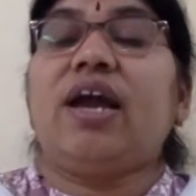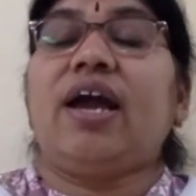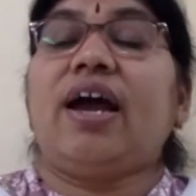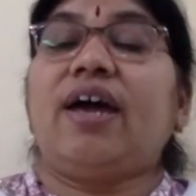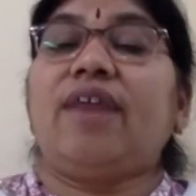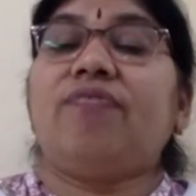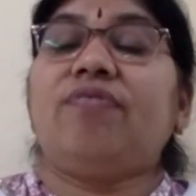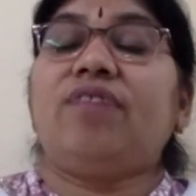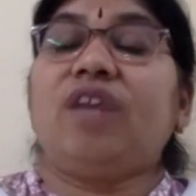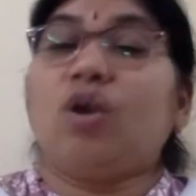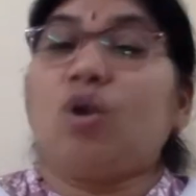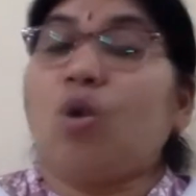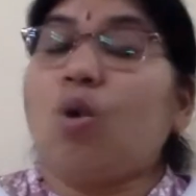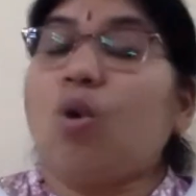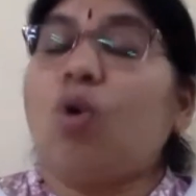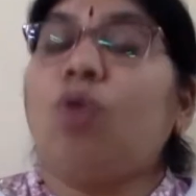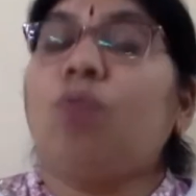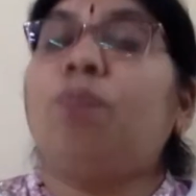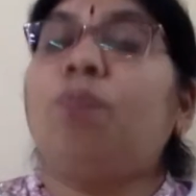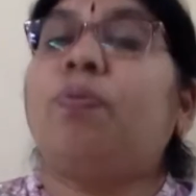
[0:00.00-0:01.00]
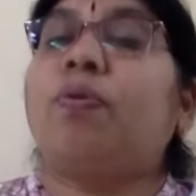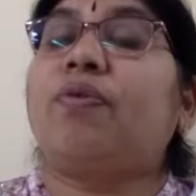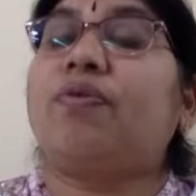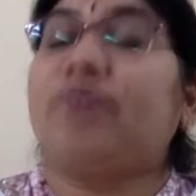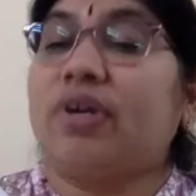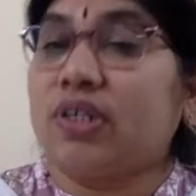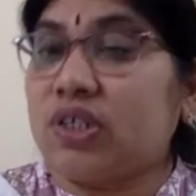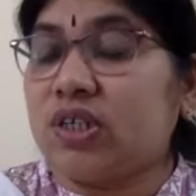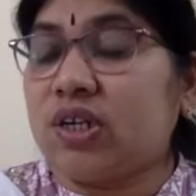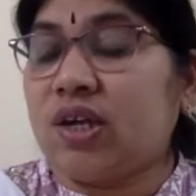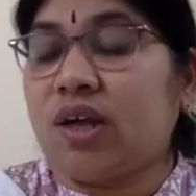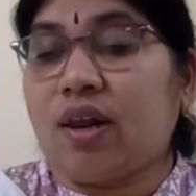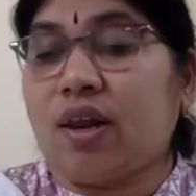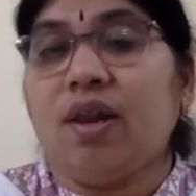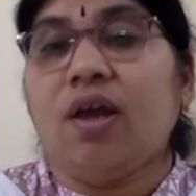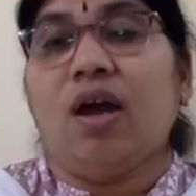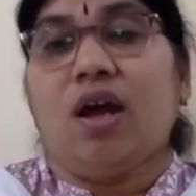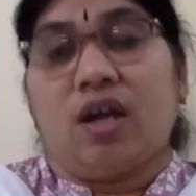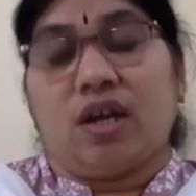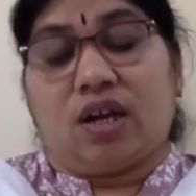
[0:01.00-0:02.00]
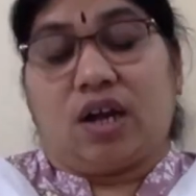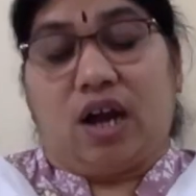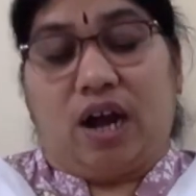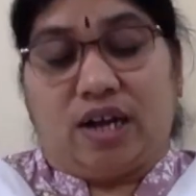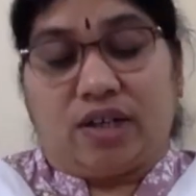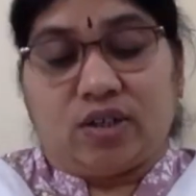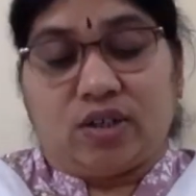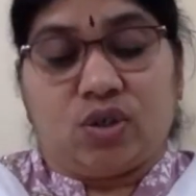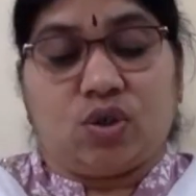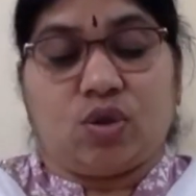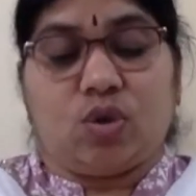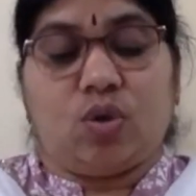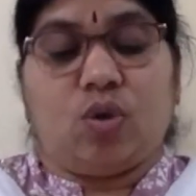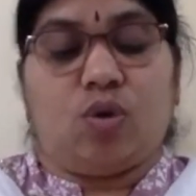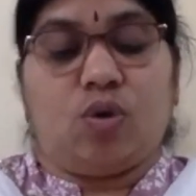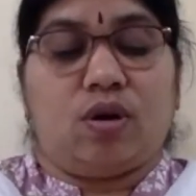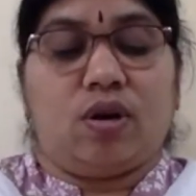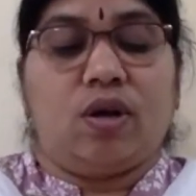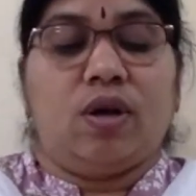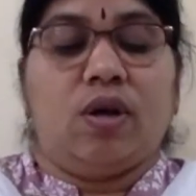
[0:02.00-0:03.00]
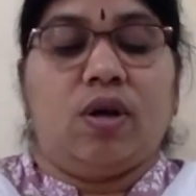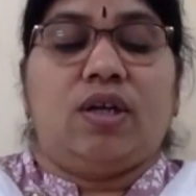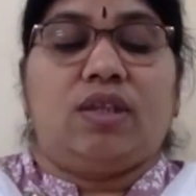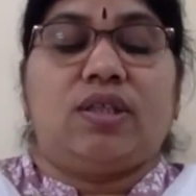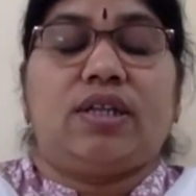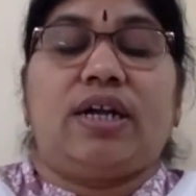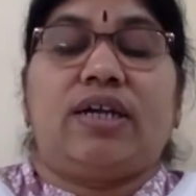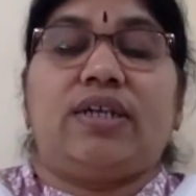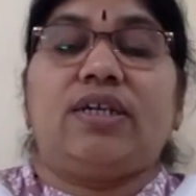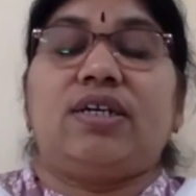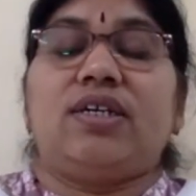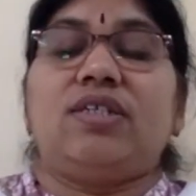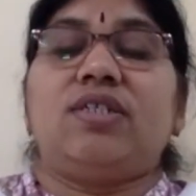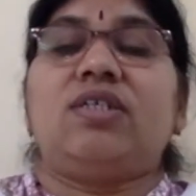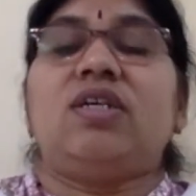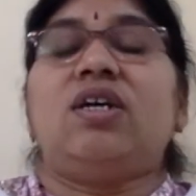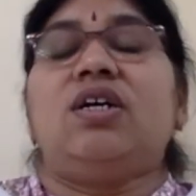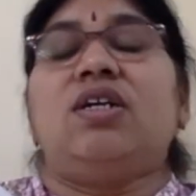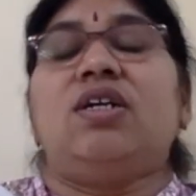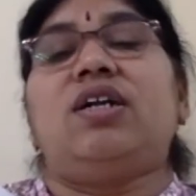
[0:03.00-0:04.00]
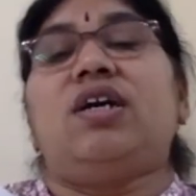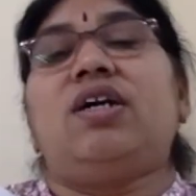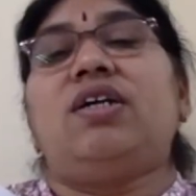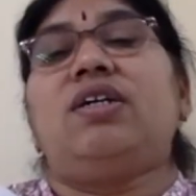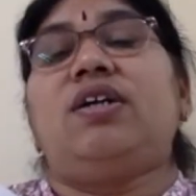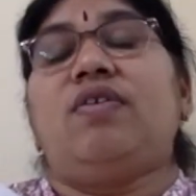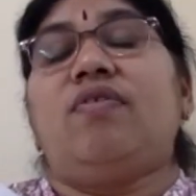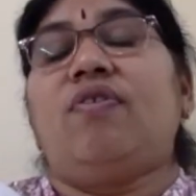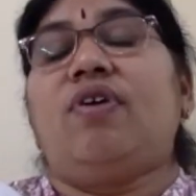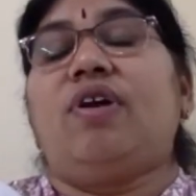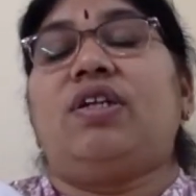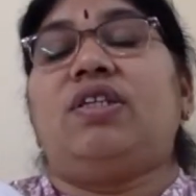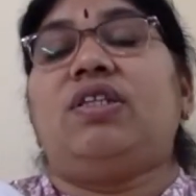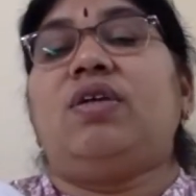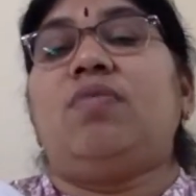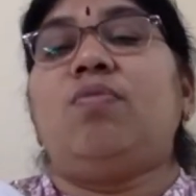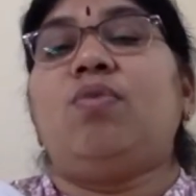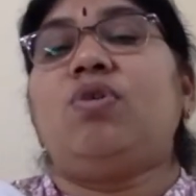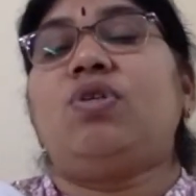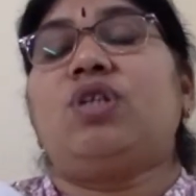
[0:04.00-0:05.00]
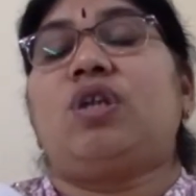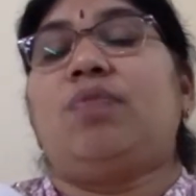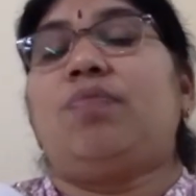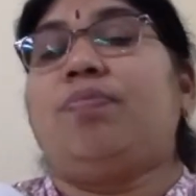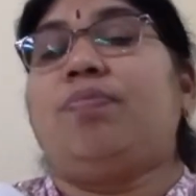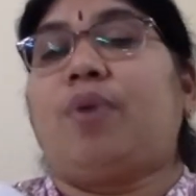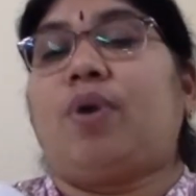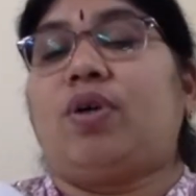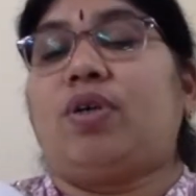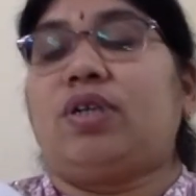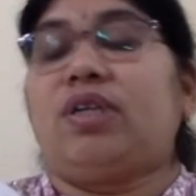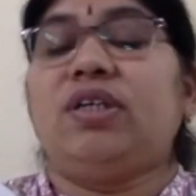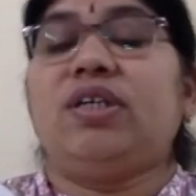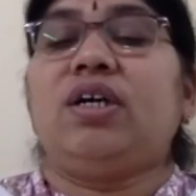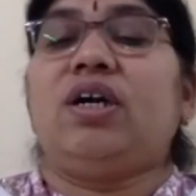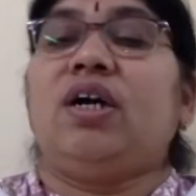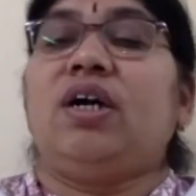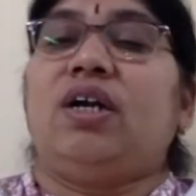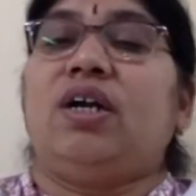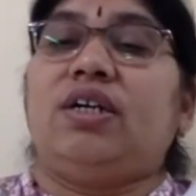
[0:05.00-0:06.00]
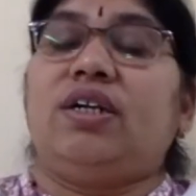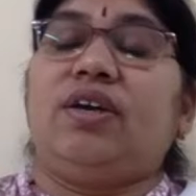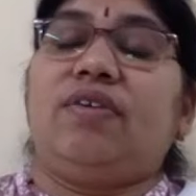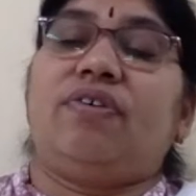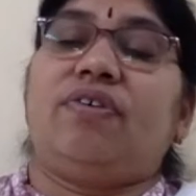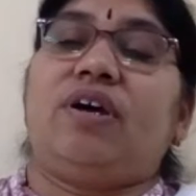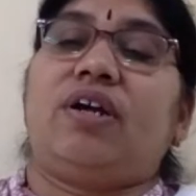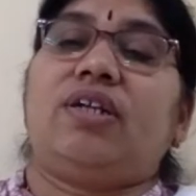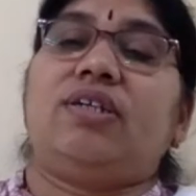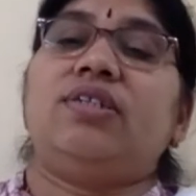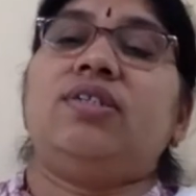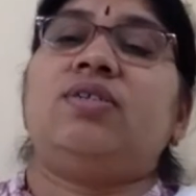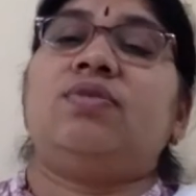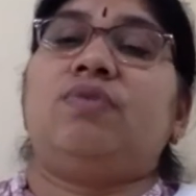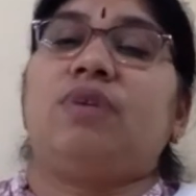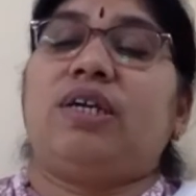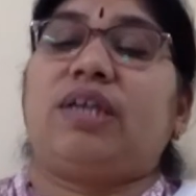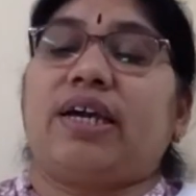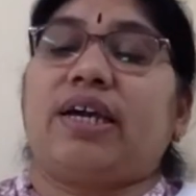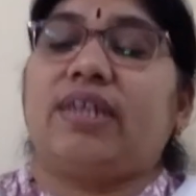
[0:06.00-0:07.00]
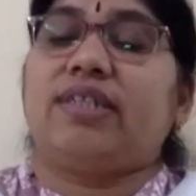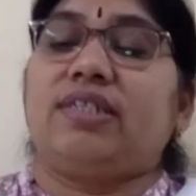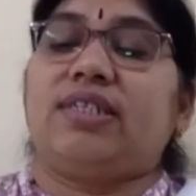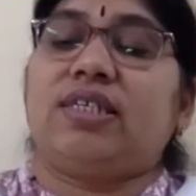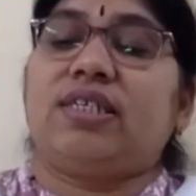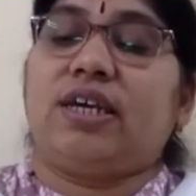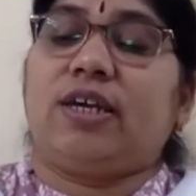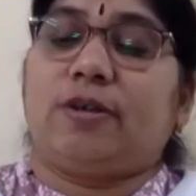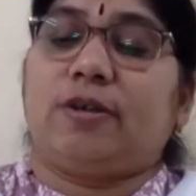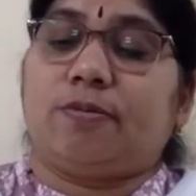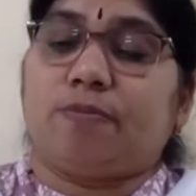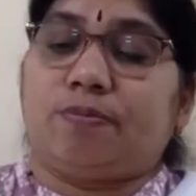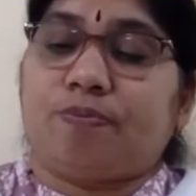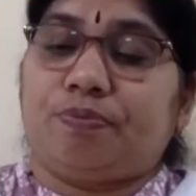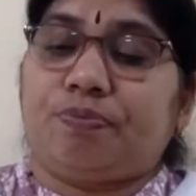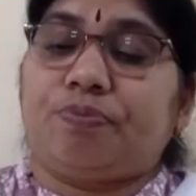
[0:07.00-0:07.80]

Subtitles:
have their own professional control. That is the most important difference we can say.